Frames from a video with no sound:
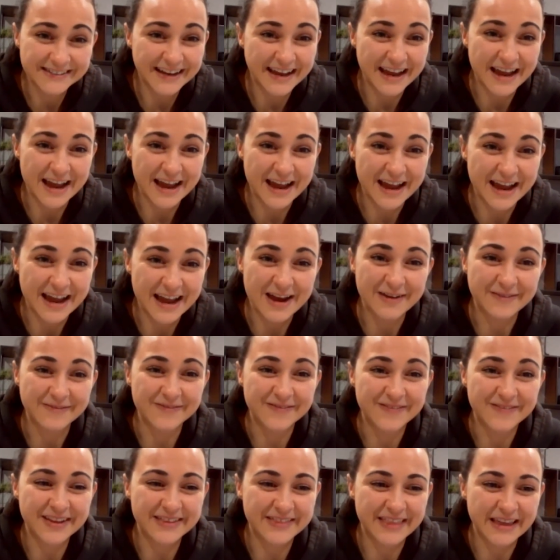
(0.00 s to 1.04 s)

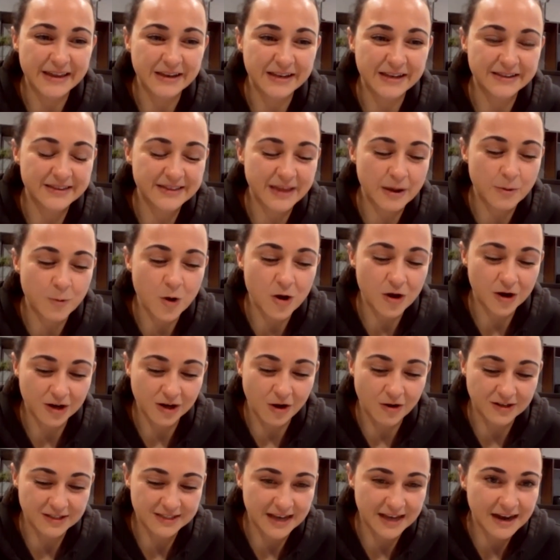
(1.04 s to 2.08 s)
they work
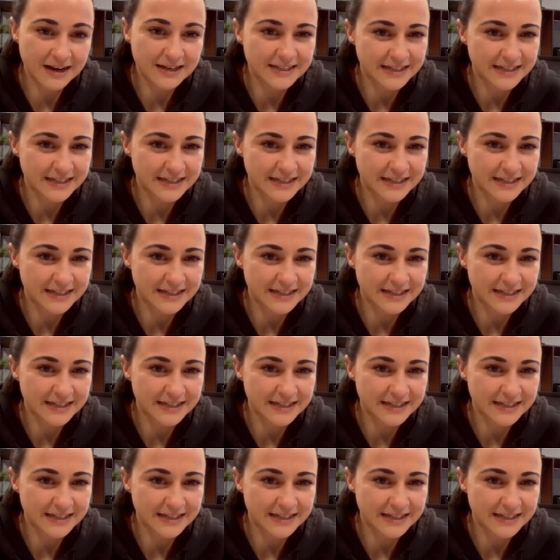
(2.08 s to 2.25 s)
alongside